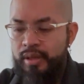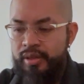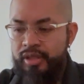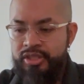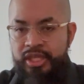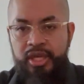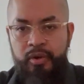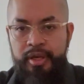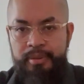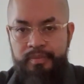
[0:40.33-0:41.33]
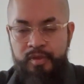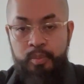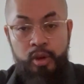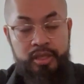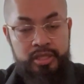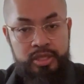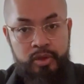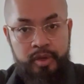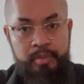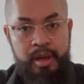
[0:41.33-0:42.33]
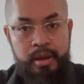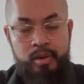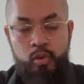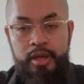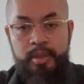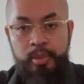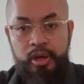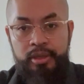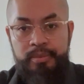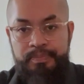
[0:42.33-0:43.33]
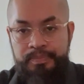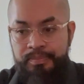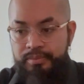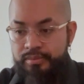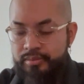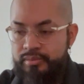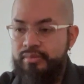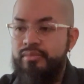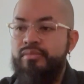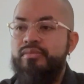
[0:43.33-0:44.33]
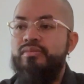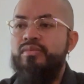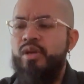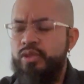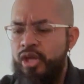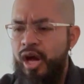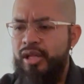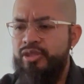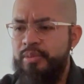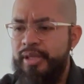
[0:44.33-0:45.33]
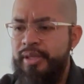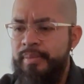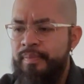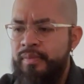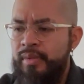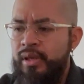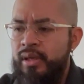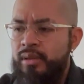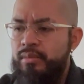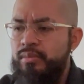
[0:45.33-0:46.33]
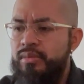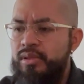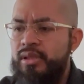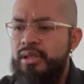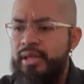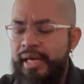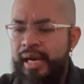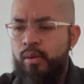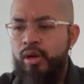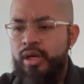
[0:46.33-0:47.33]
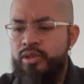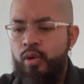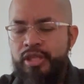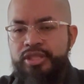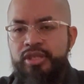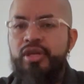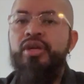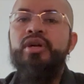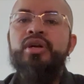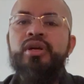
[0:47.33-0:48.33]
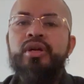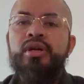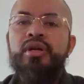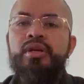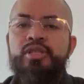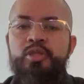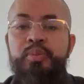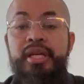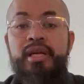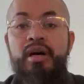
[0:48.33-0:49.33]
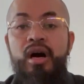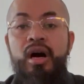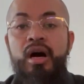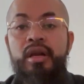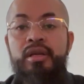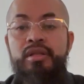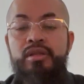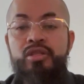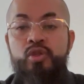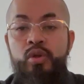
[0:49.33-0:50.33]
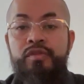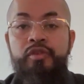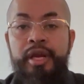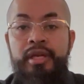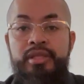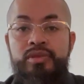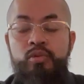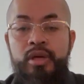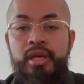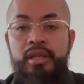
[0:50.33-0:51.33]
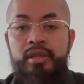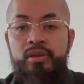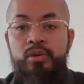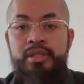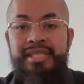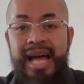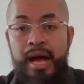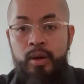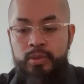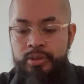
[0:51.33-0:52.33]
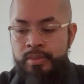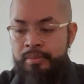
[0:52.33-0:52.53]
The Secret, the book The Secret by Rhonda Byrne was calling to me, and I was watching her speak on The School of Greatness with Lewis Howes.